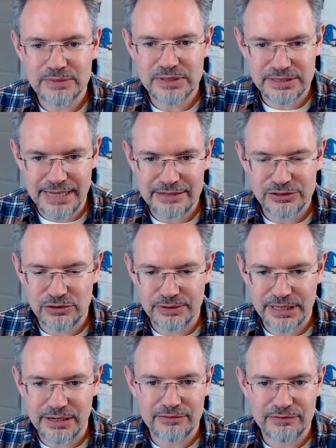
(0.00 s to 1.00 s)
disaster
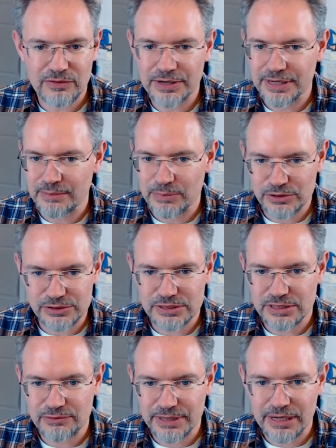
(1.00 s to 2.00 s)
recovery,
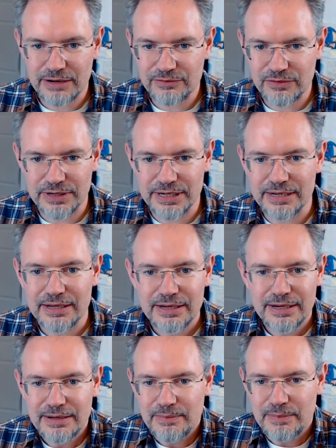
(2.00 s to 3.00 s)
emergency recovery,
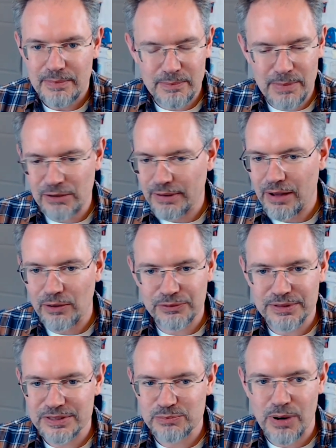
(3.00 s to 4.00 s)
mental health
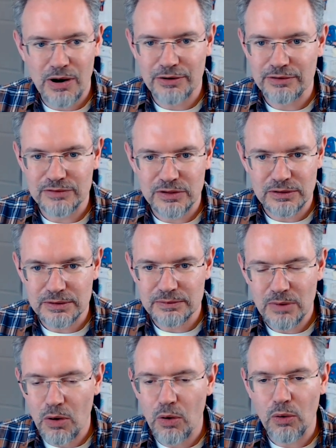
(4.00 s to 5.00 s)
is part of the
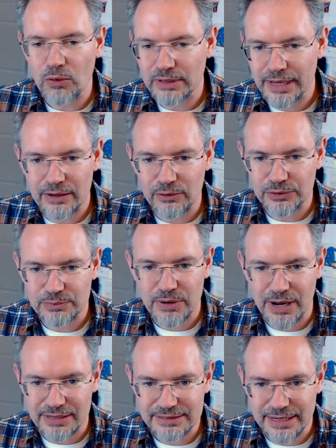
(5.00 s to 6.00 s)
whole health
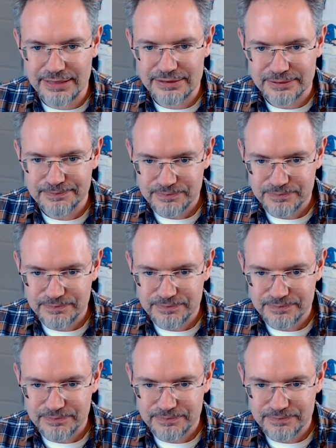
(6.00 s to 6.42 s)
process.